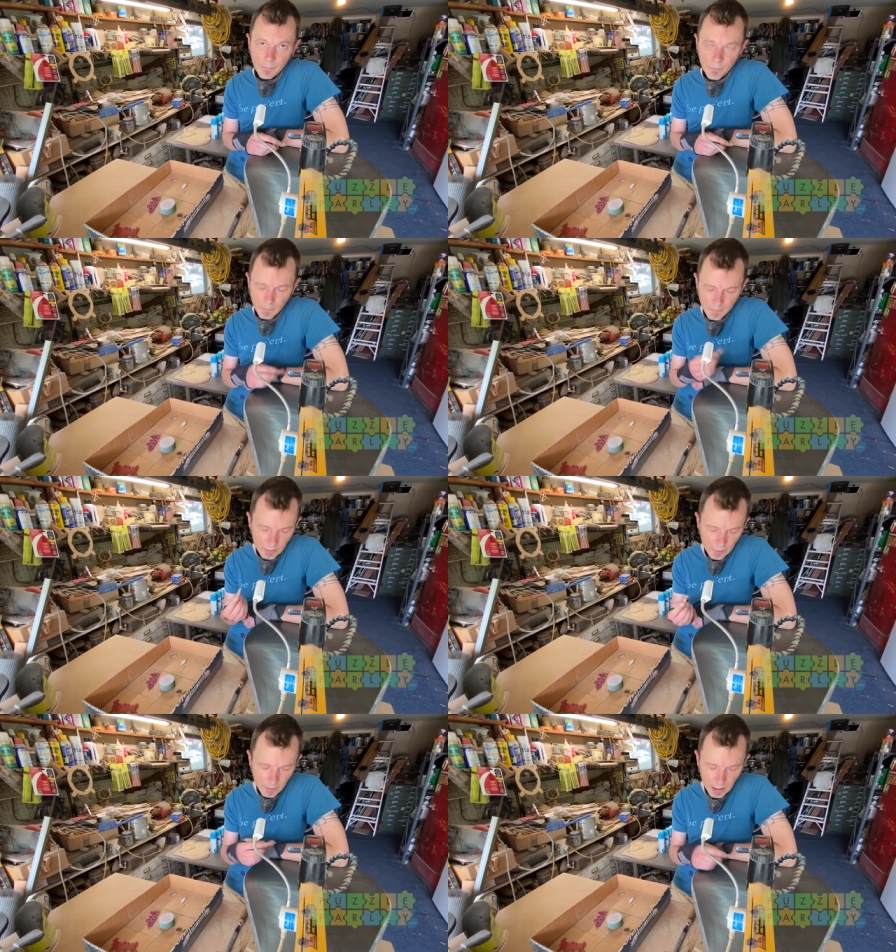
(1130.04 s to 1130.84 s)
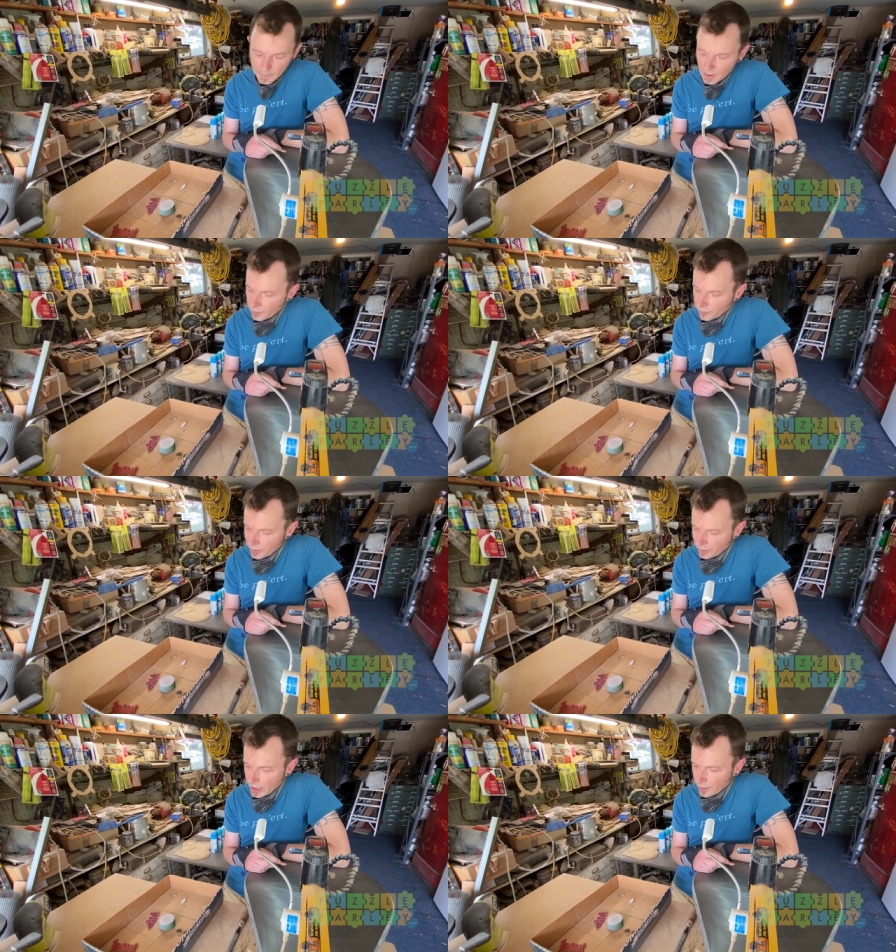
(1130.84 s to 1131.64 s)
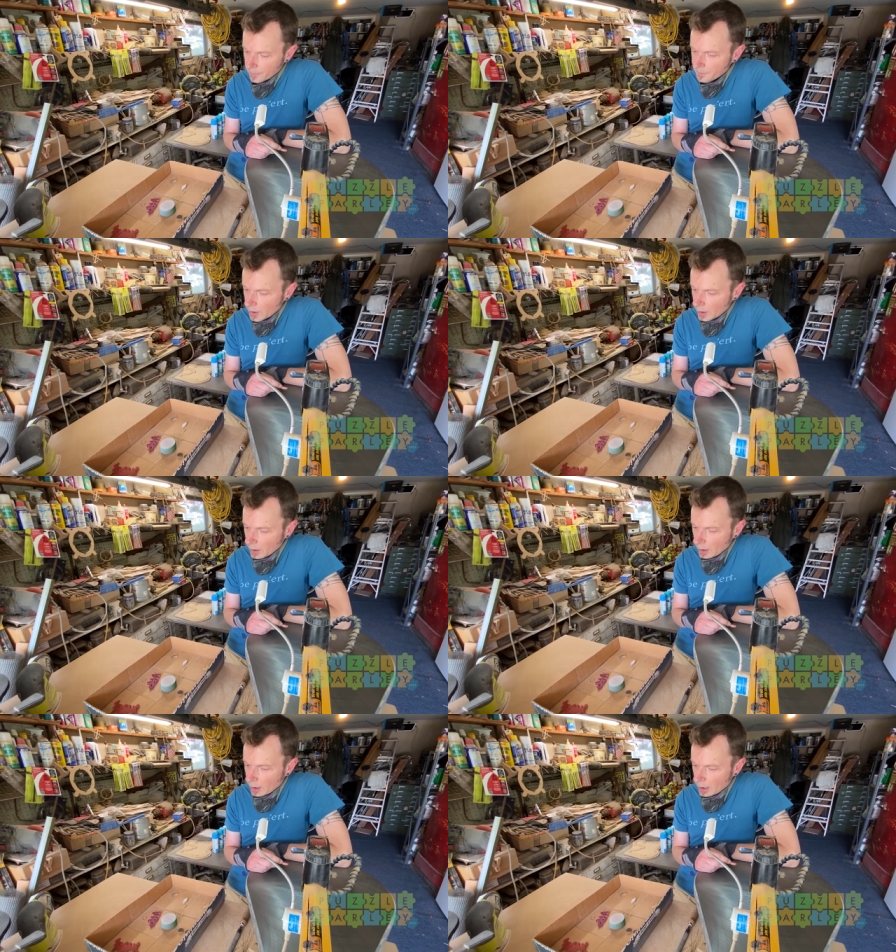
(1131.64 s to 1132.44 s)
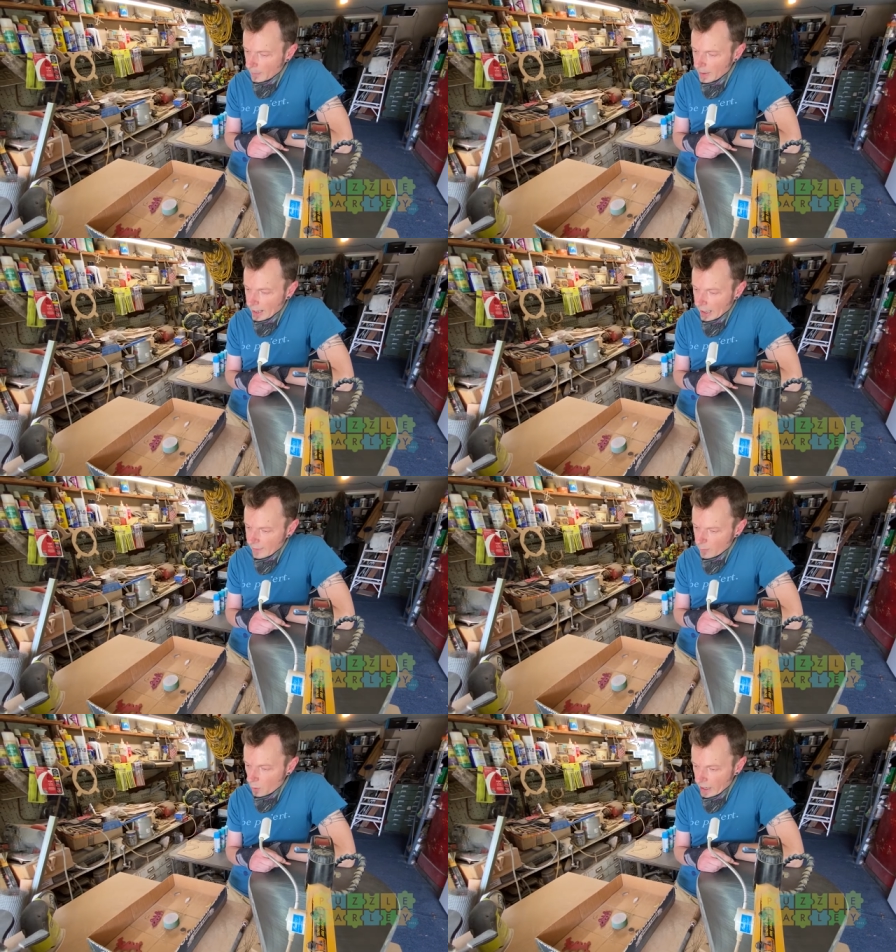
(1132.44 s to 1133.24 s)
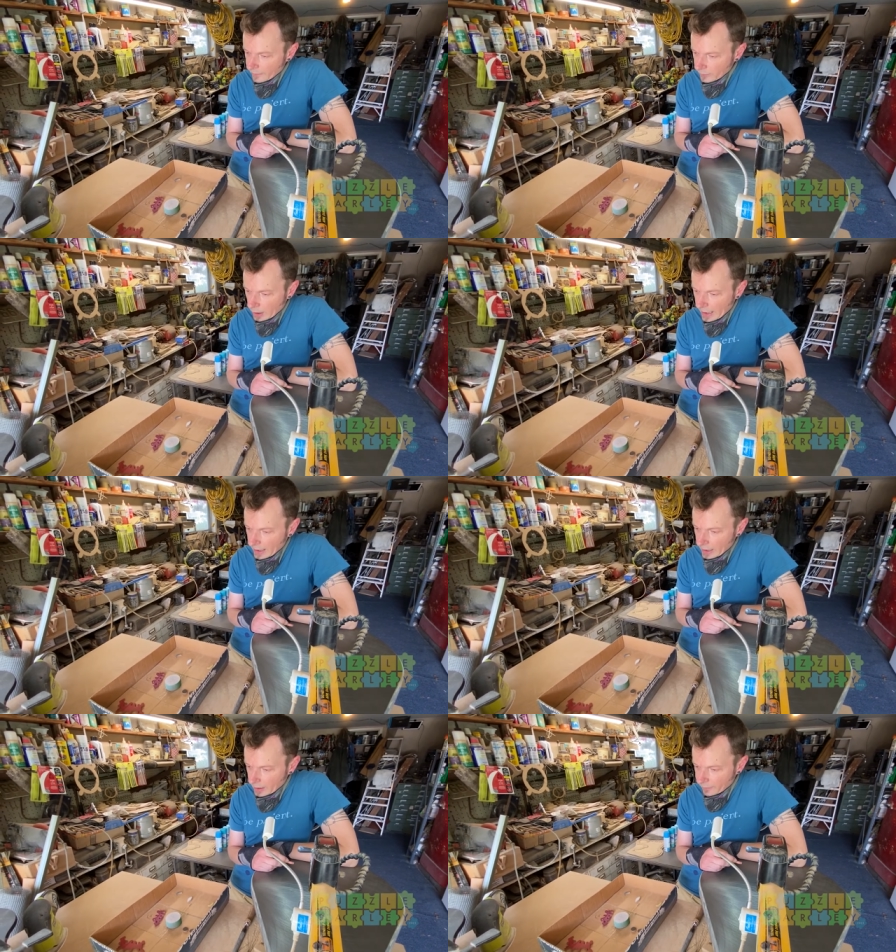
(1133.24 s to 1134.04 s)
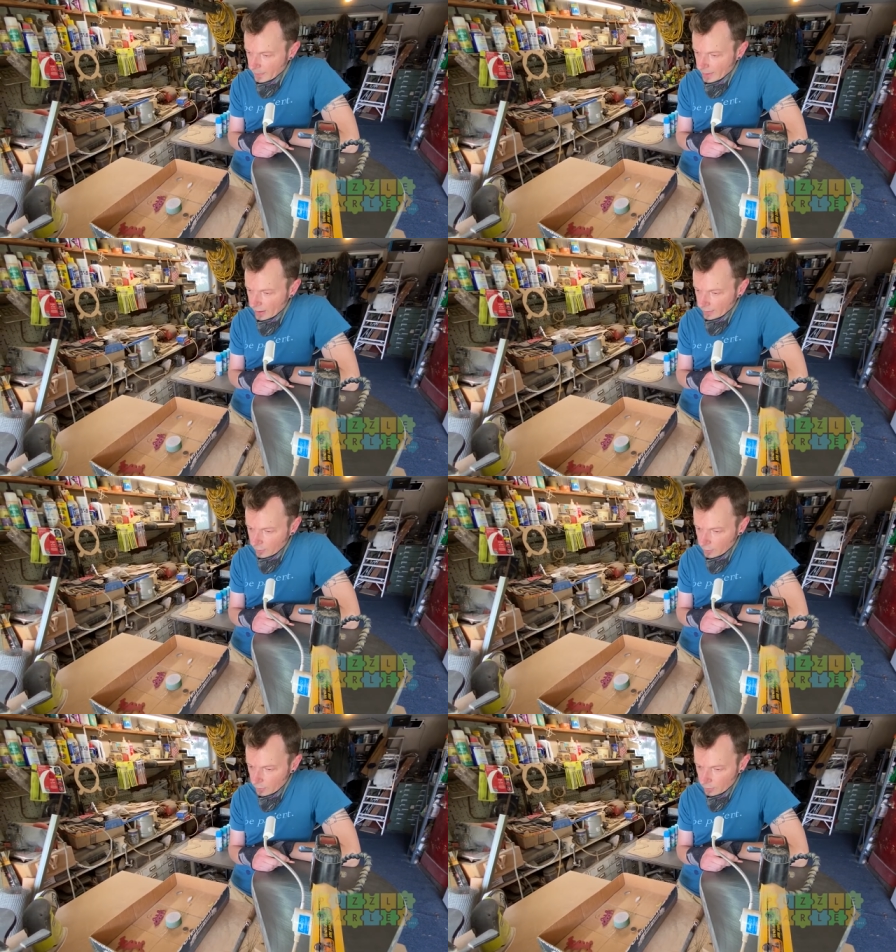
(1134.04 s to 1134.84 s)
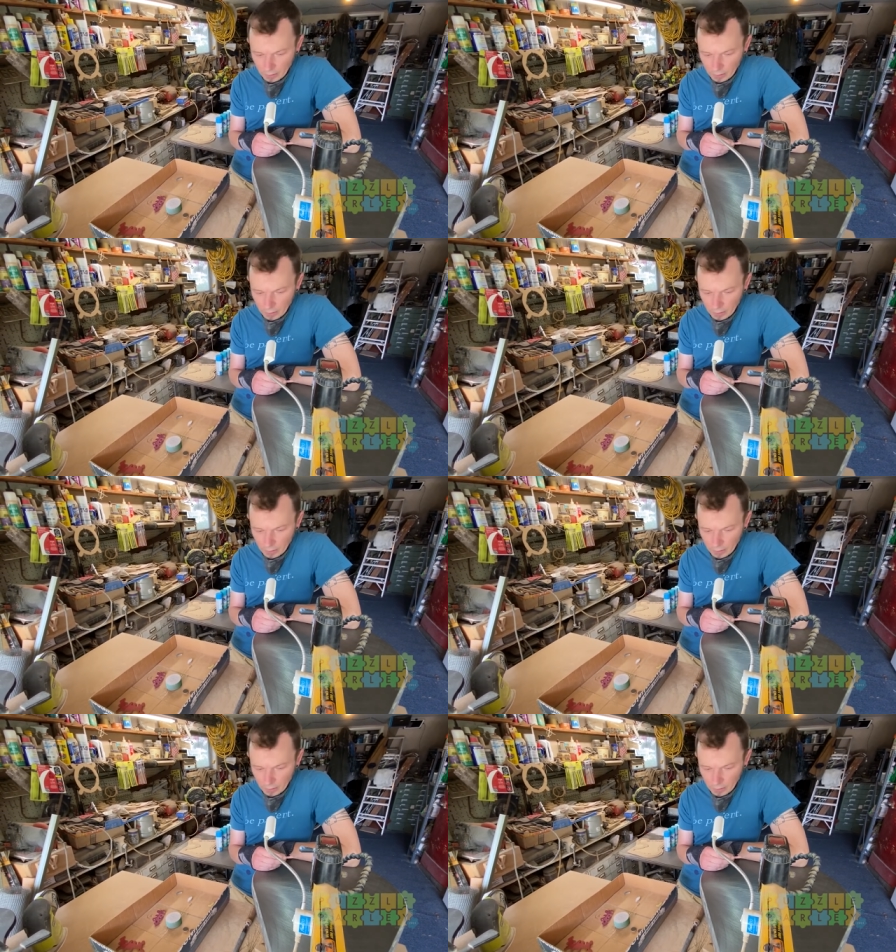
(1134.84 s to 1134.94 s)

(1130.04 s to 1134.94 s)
make the uh, pieces fit together. Um, and I have a wide variety of them I like to use.